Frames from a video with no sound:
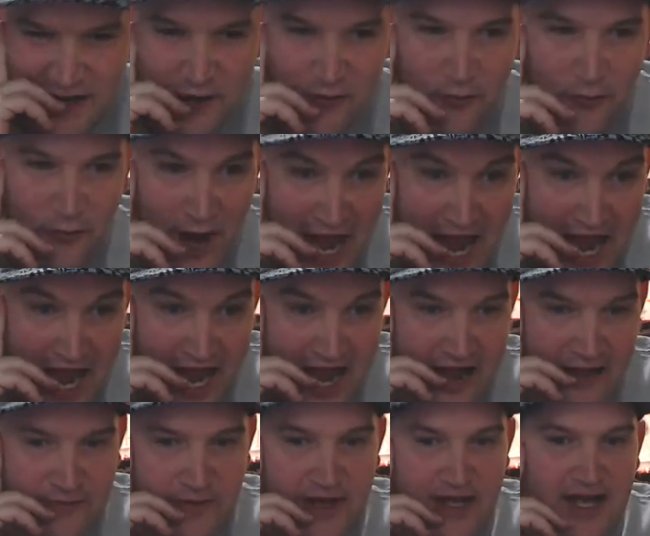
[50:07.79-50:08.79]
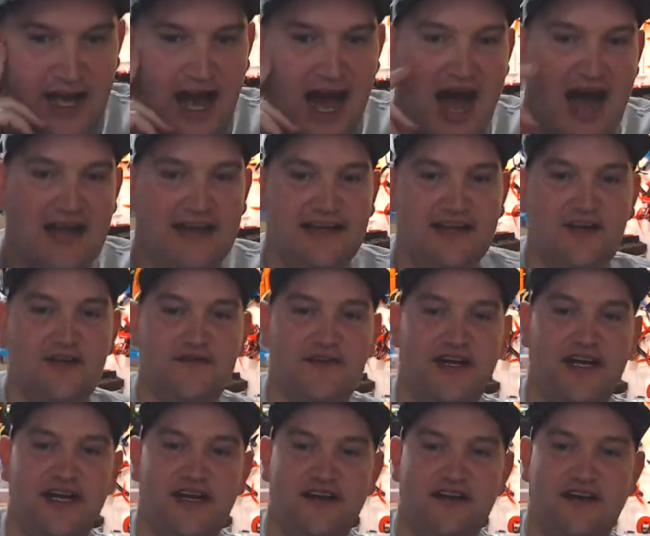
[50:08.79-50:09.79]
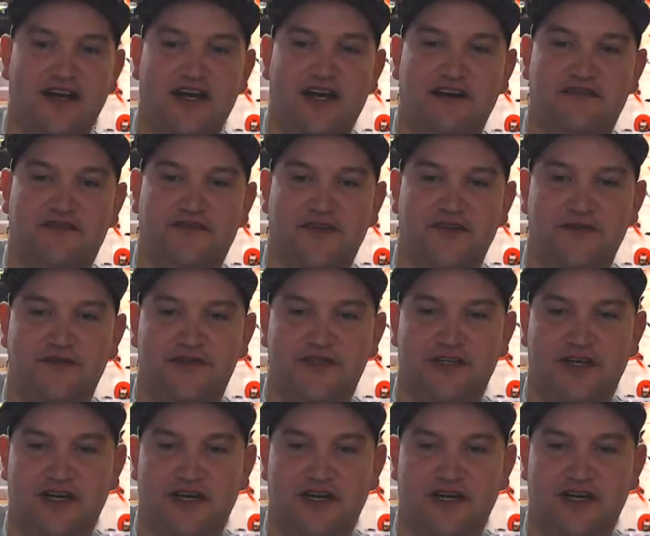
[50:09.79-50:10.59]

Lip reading: Wham! I did over here. Flew.